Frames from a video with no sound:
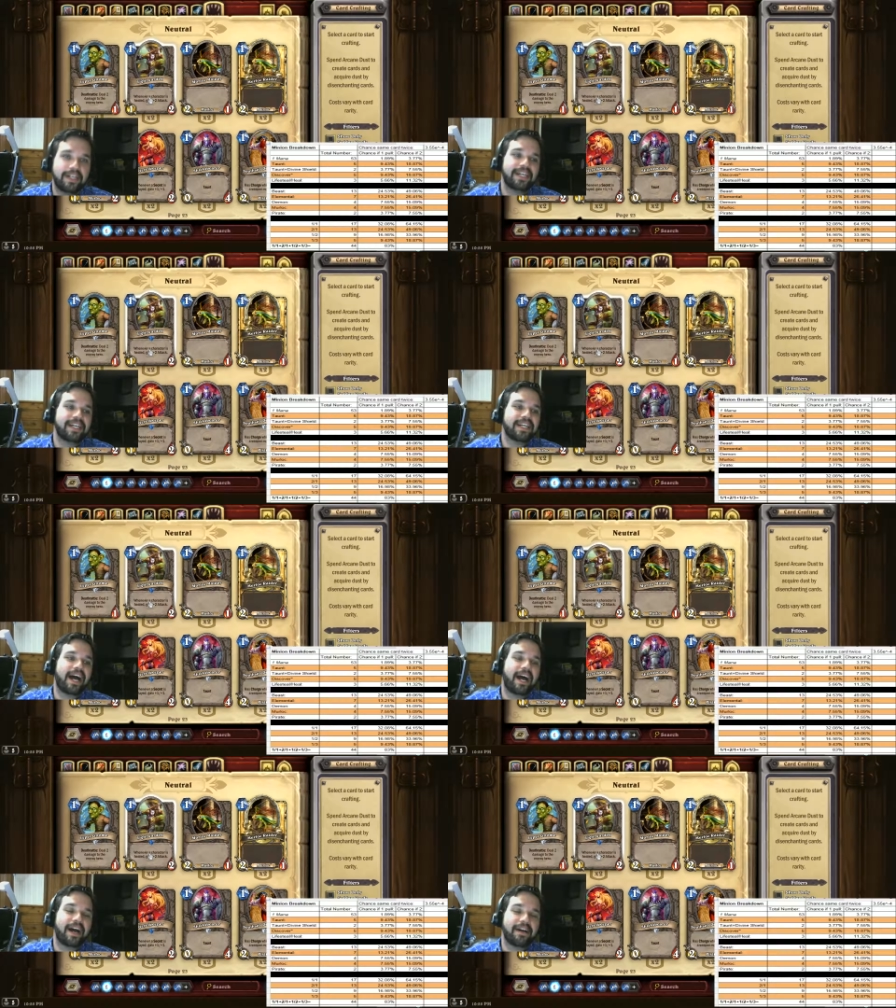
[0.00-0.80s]

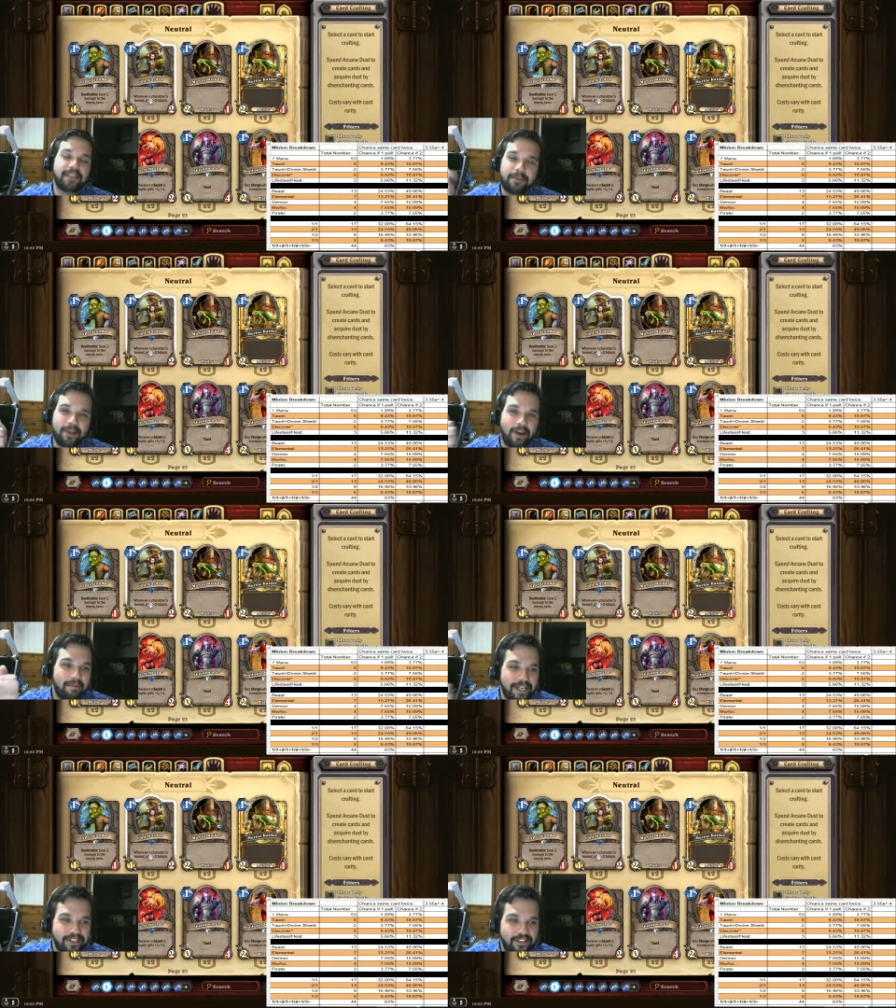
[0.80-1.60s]
Let me know on
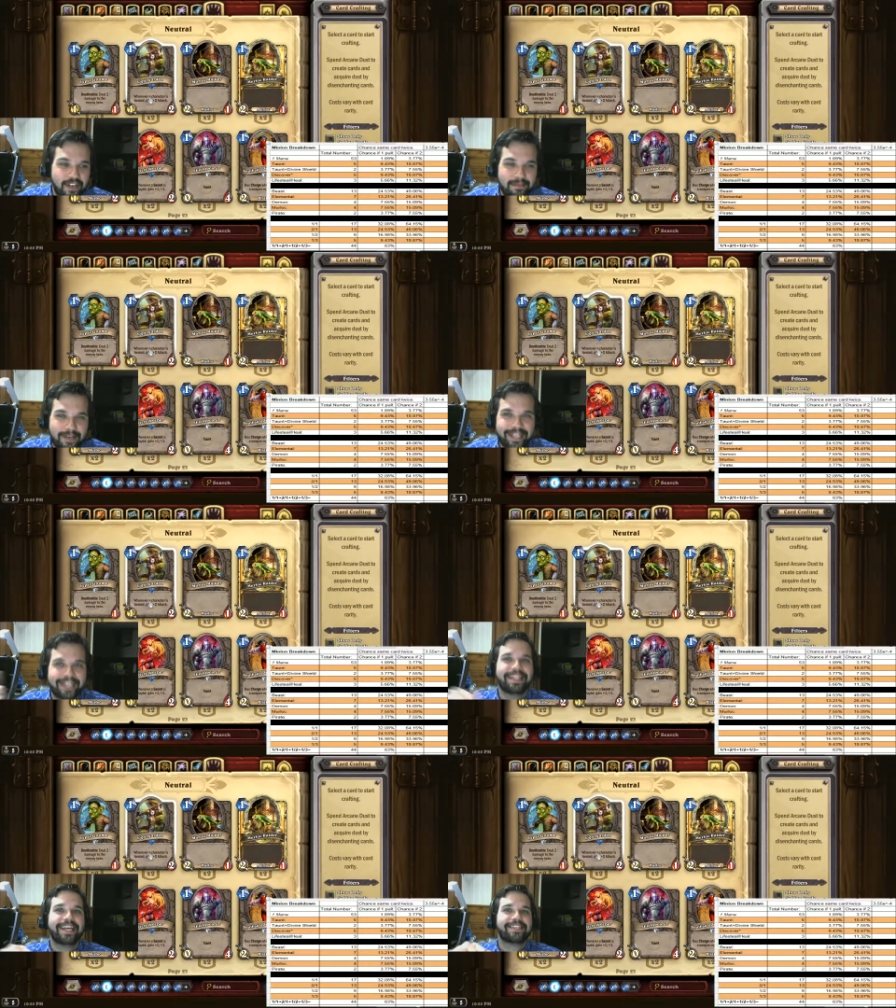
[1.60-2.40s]
my stream.
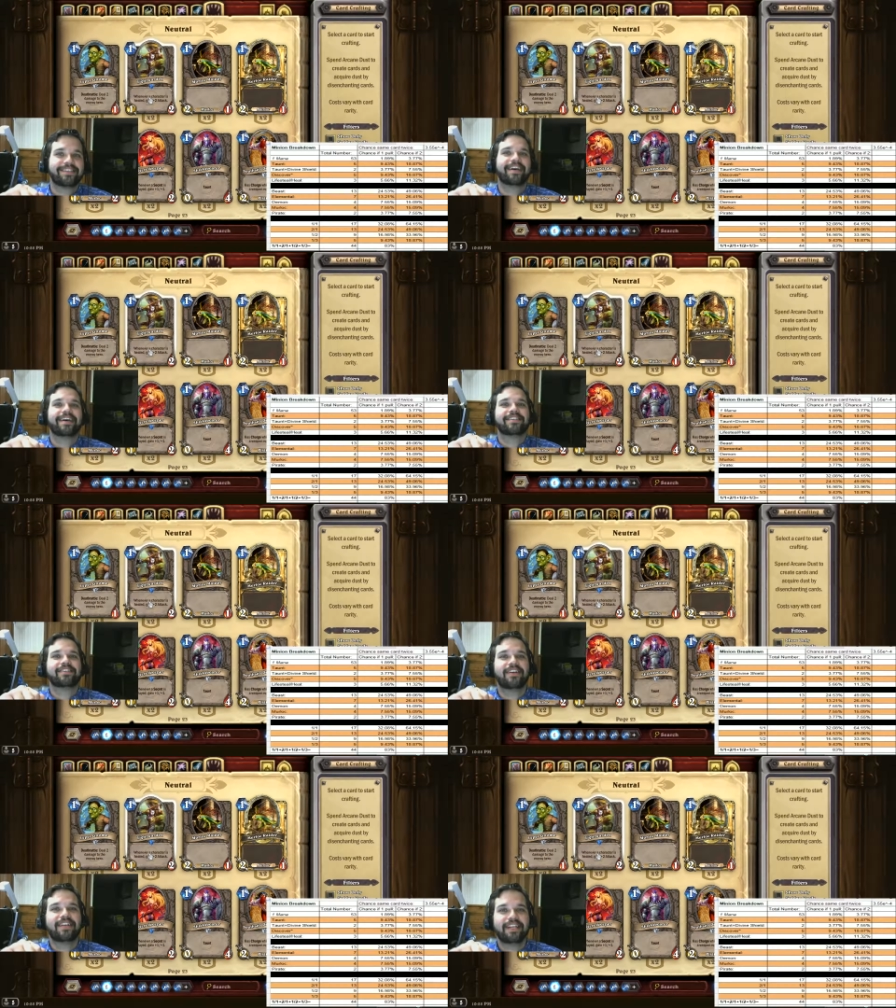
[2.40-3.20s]
Again, that's
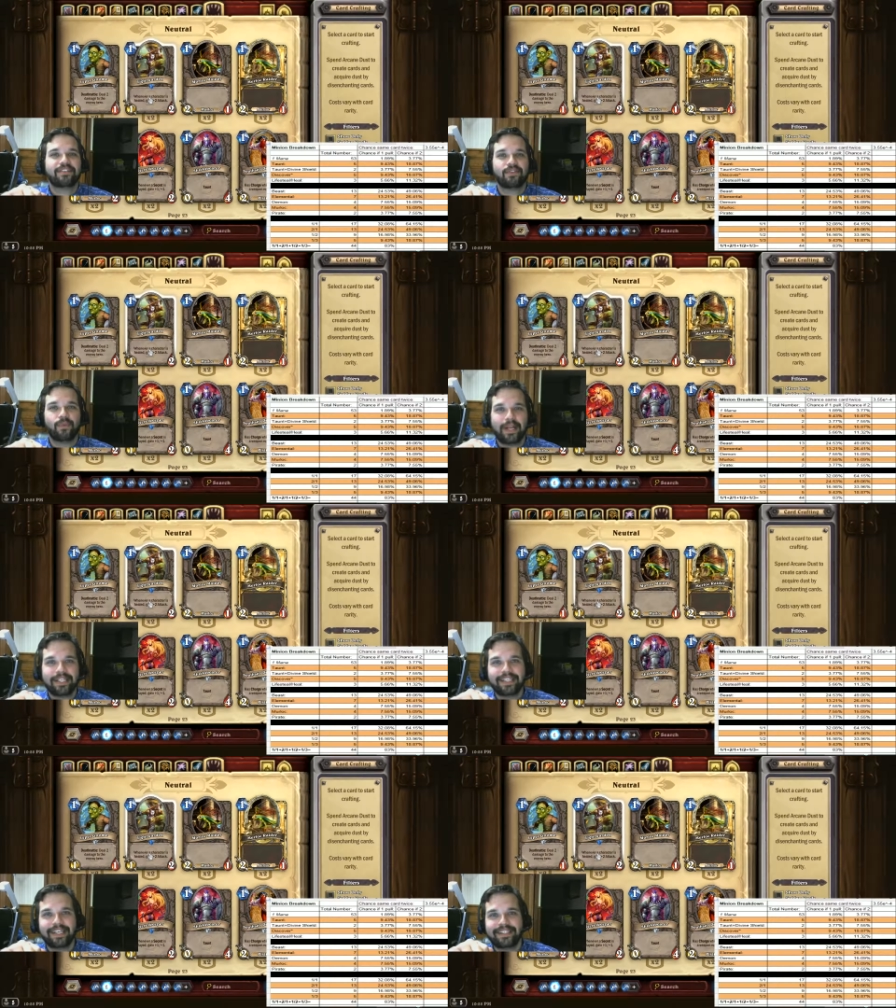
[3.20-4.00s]
Sundays through
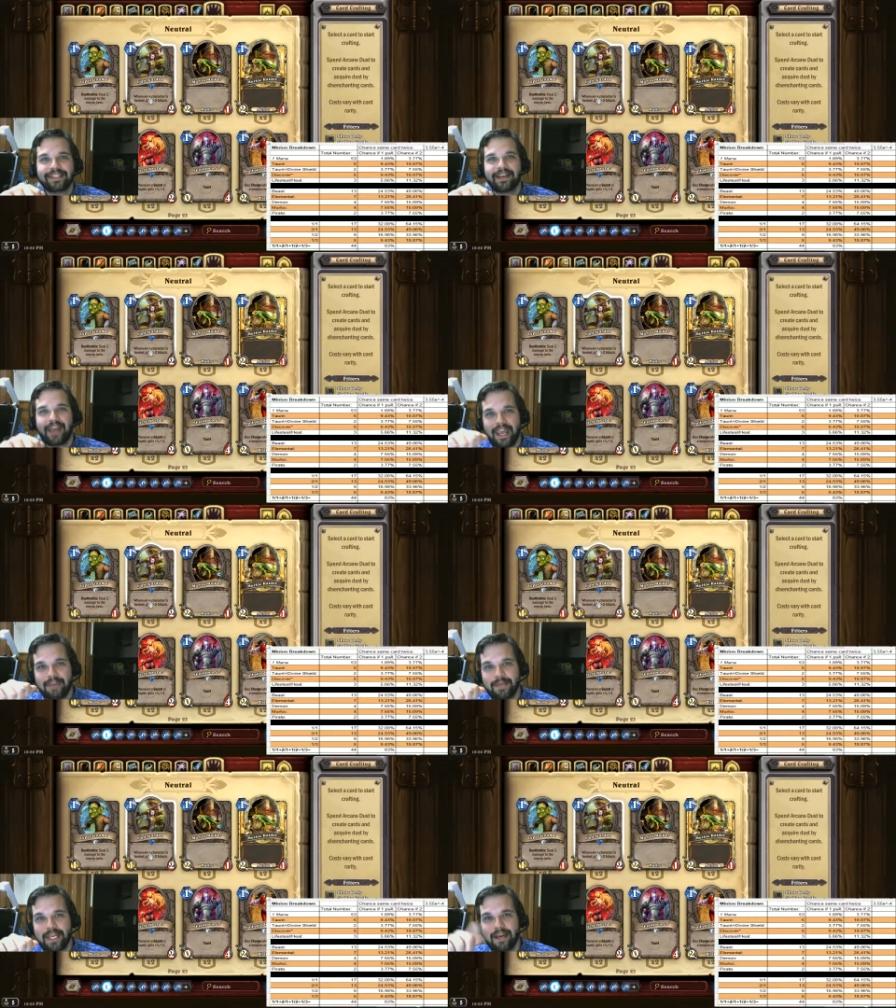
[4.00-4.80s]
Wednesdays, 8
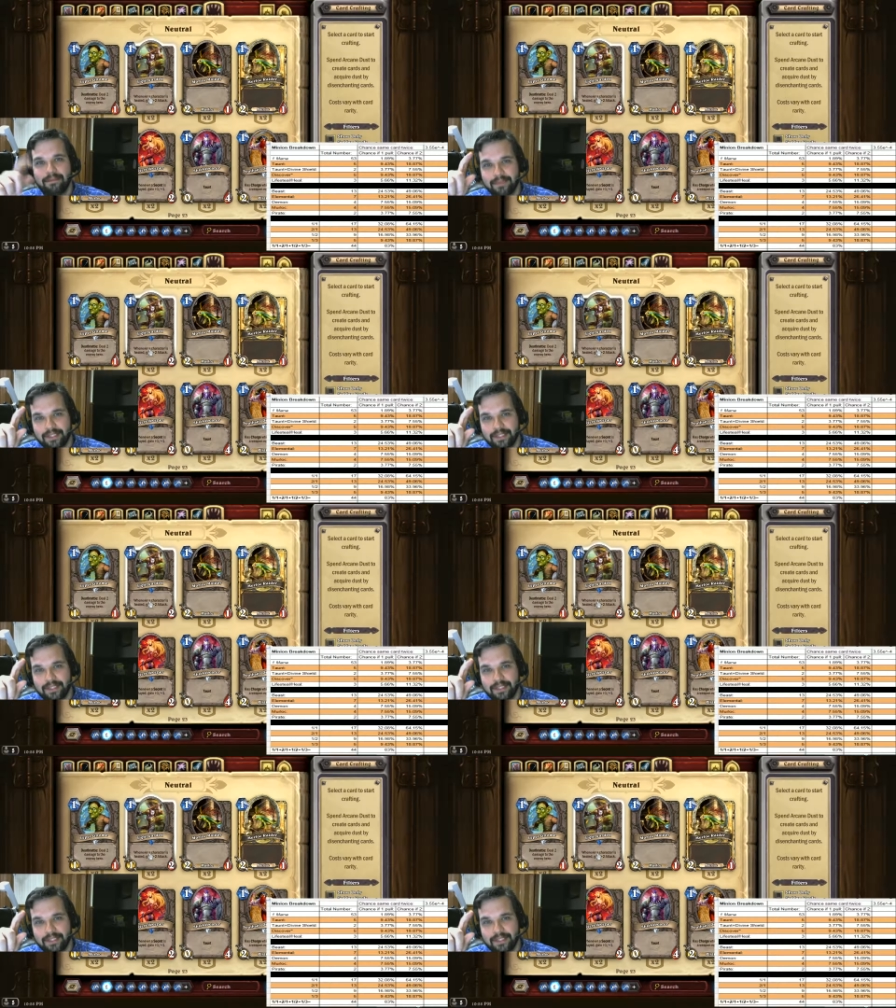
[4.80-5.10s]
p.m.